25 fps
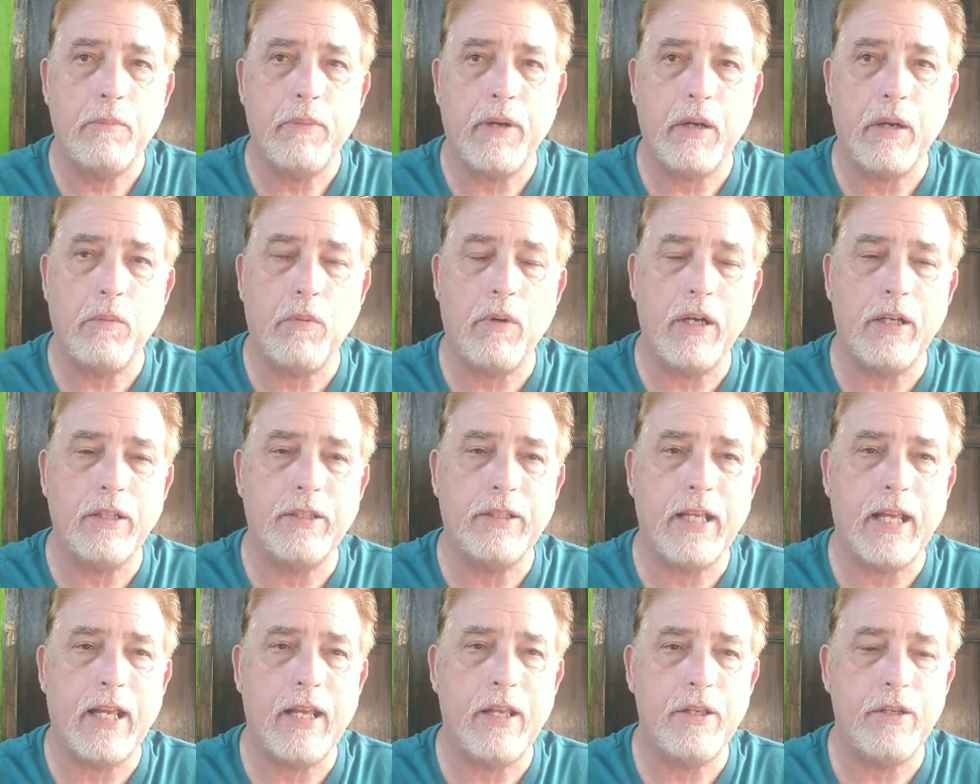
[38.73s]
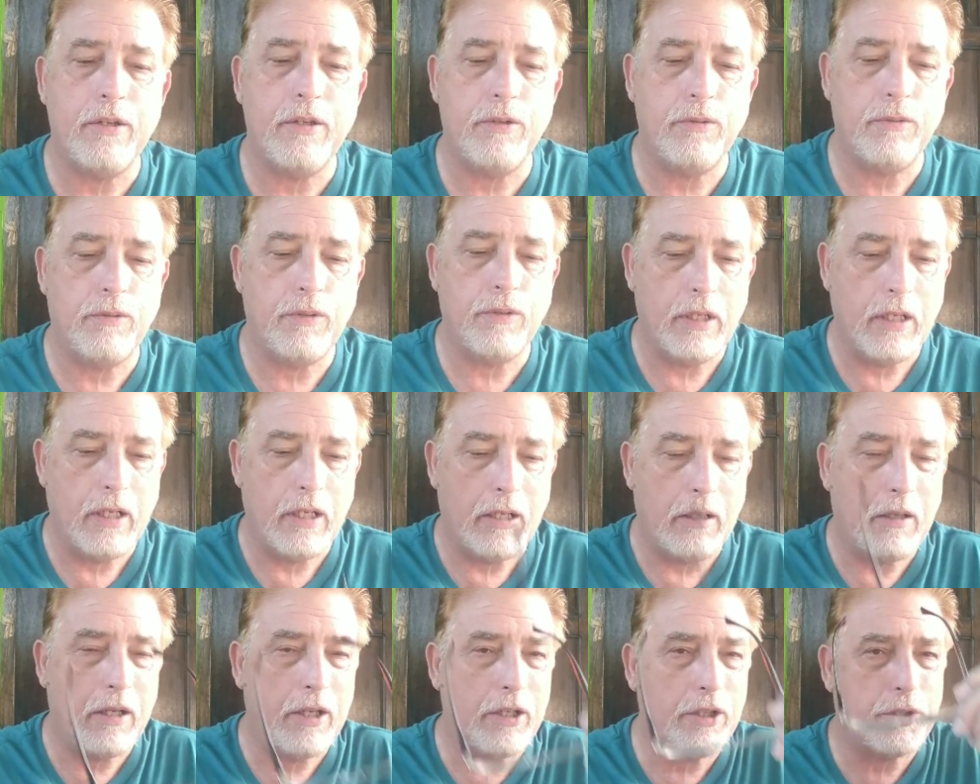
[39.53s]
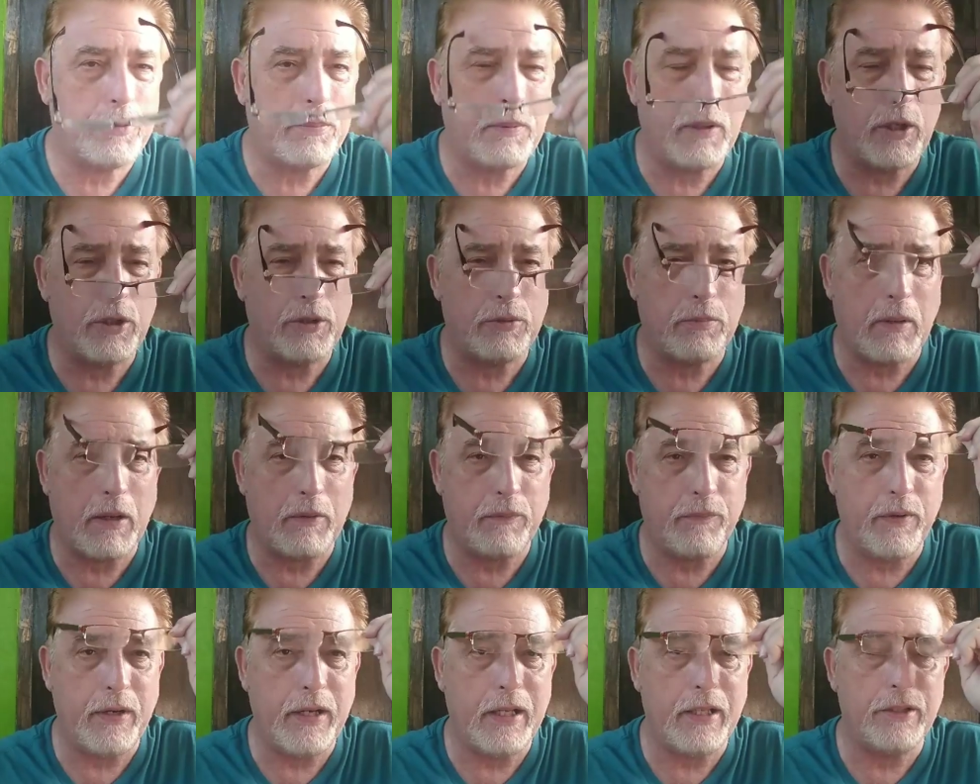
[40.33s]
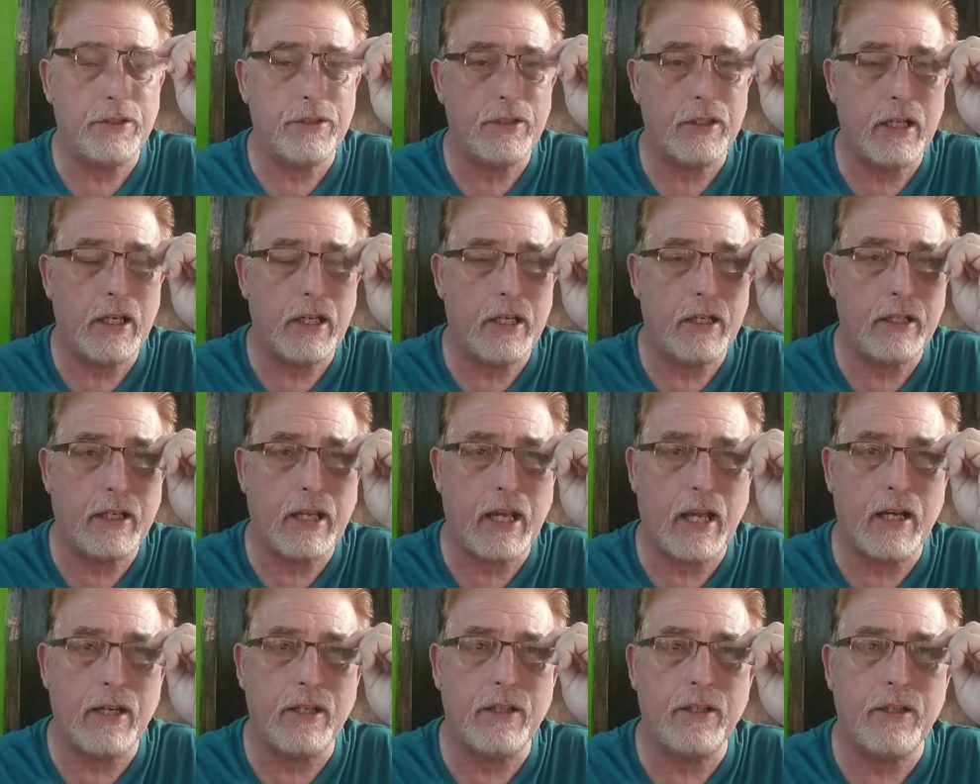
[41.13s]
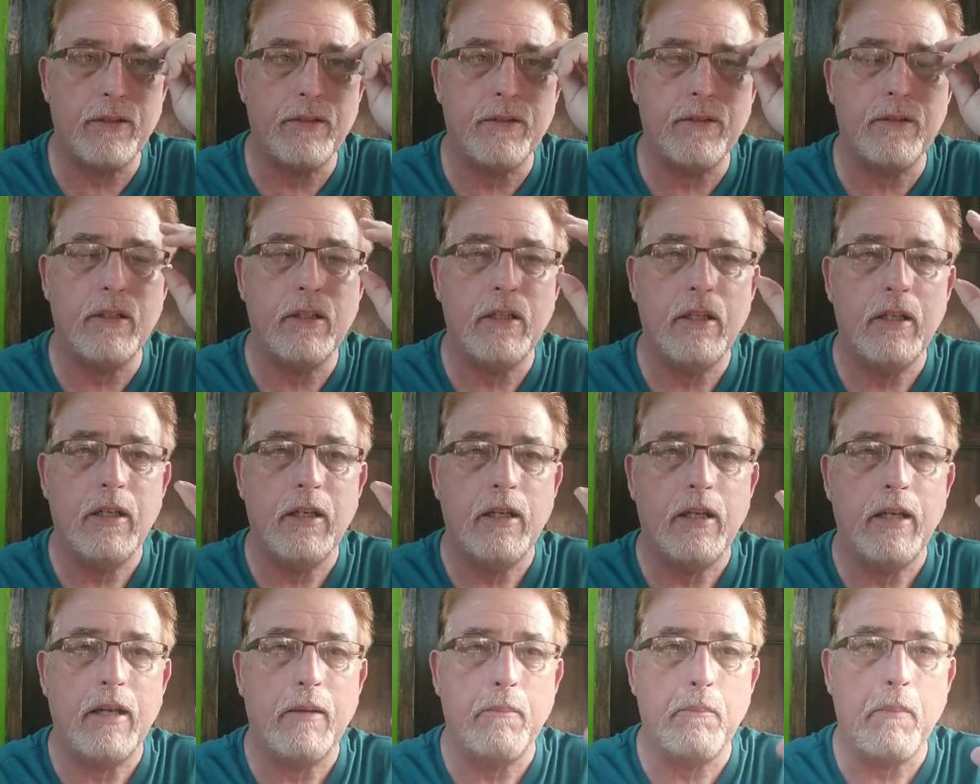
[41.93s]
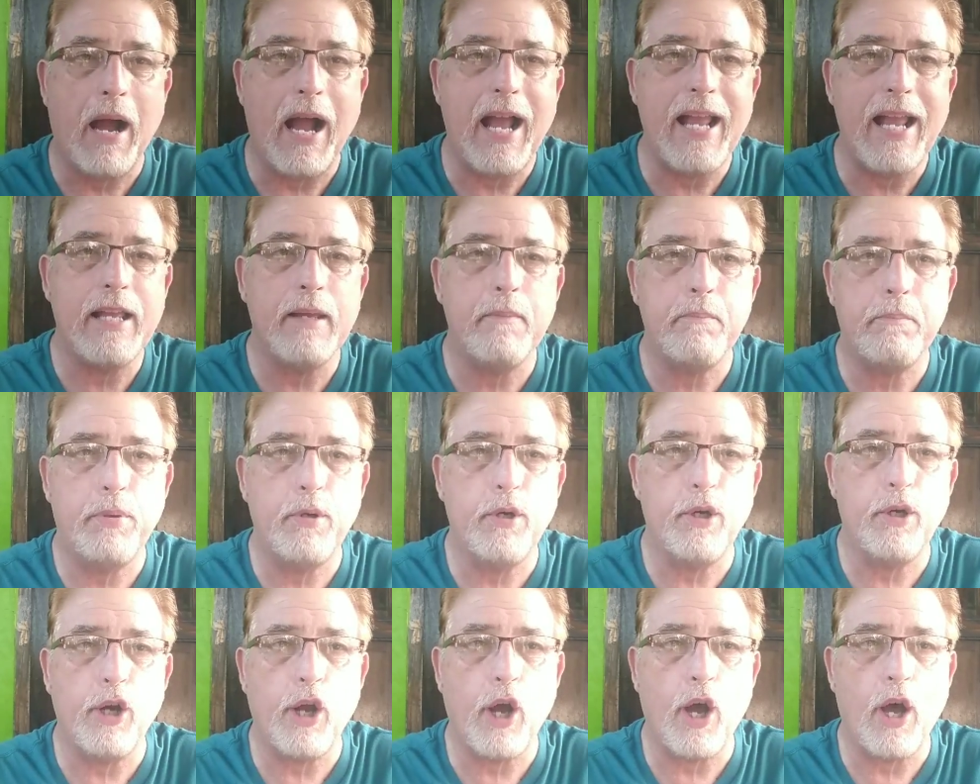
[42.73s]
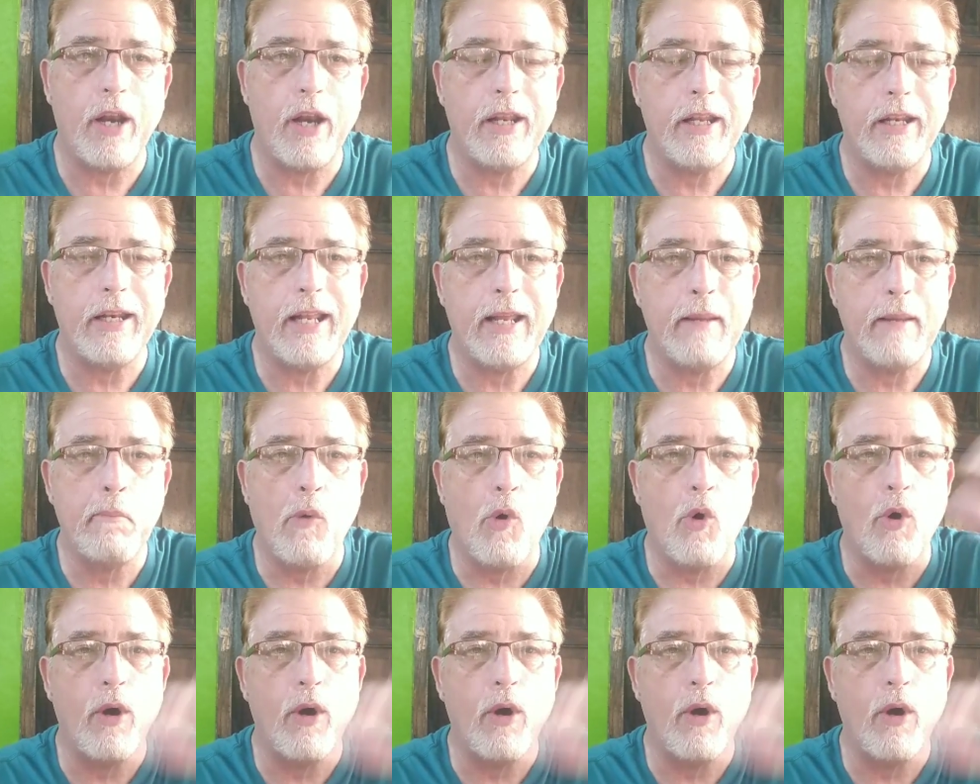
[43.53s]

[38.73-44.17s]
but I want to tell you an experience with my friends and kind of my input on it and